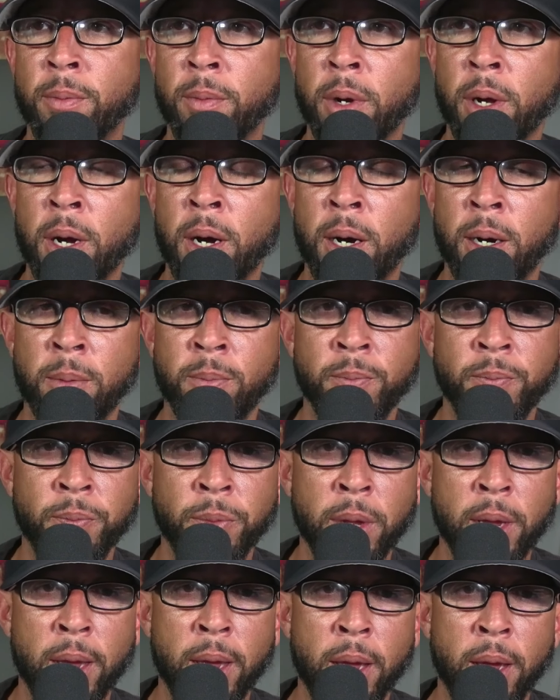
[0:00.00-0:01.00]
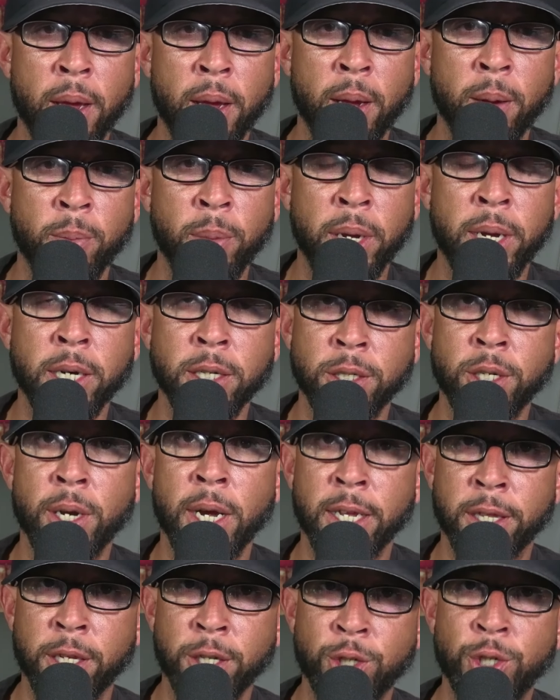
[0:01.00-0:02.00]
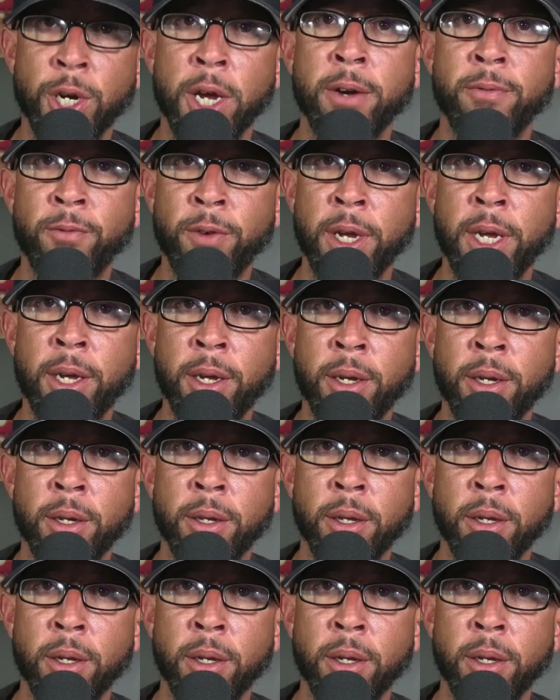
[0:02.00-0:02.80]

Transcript: because you got the Gen V.